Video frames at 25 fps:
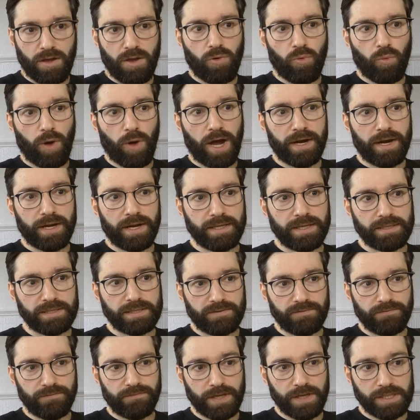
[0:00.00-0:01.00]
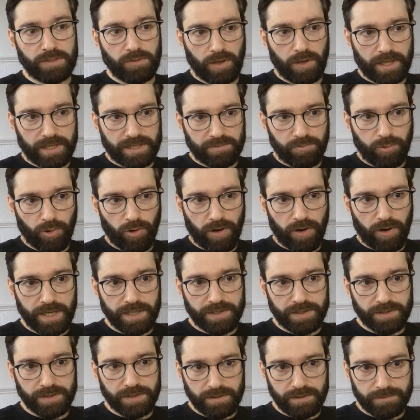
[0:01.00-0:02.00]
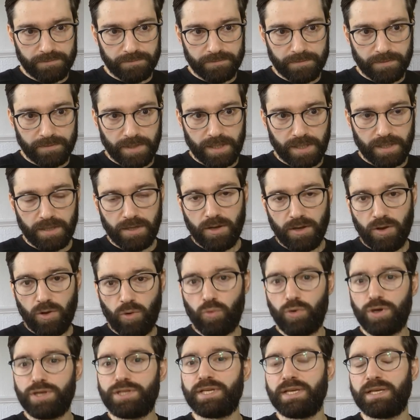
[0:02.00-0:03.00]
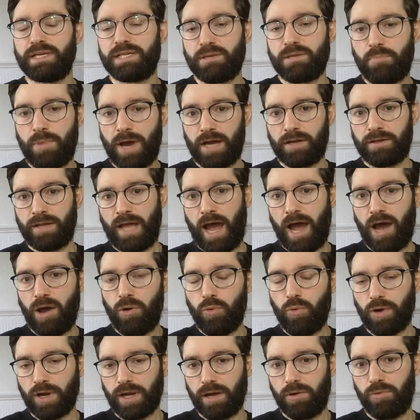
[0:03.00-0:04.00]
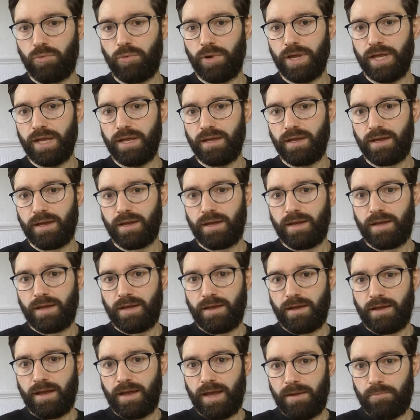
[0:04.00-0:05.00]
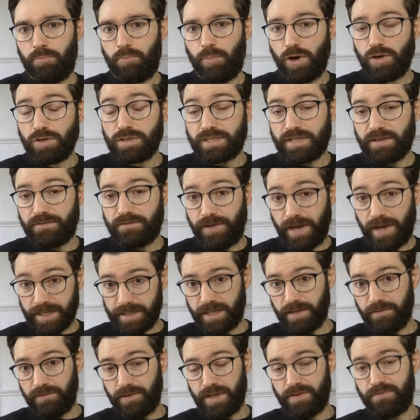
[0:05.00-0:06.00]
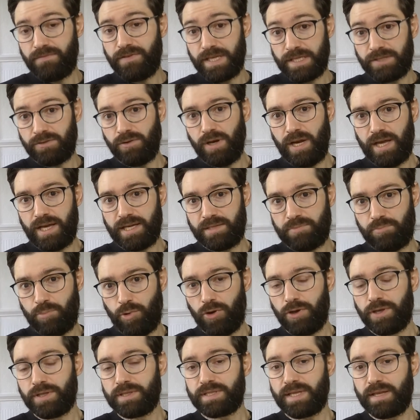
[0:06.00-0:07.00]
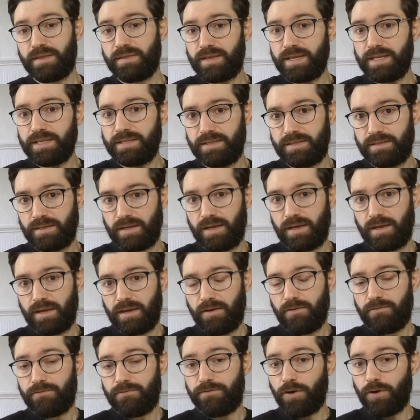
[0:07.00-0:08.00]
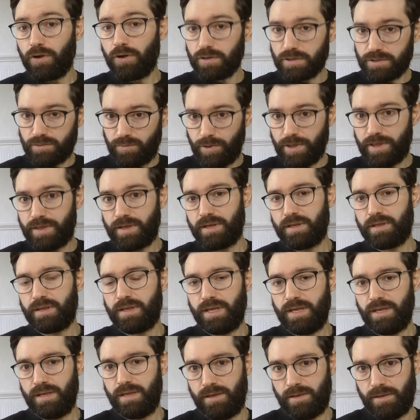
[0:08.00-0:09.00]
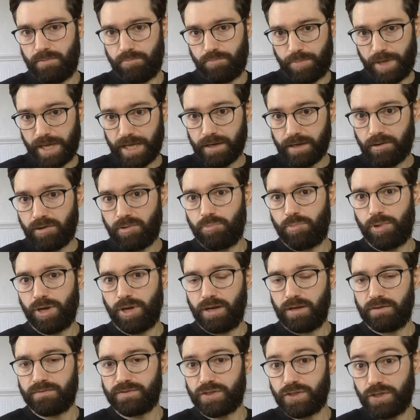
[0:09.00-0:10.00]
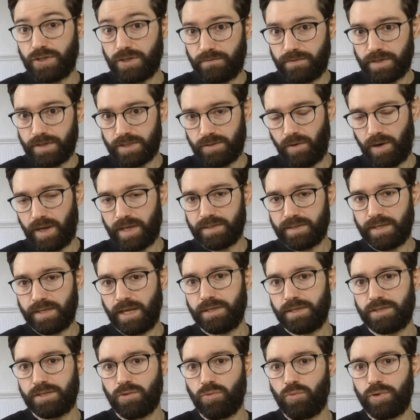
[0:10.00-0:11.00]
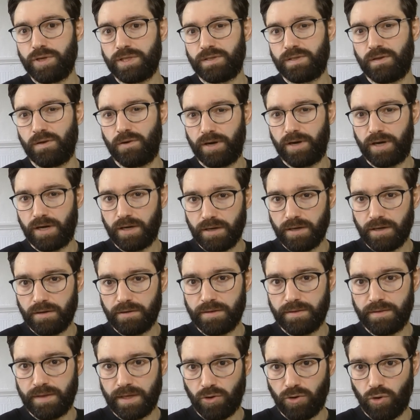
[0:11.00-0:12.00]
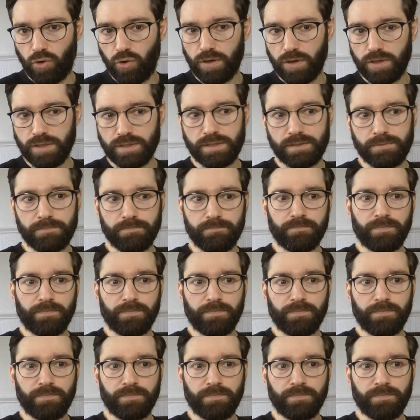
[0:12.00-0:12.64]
One is visual exploration, which is about how can we most effectively visualize points, and this falls within the bigger umbrella of geovisualization we saw earlier in the course.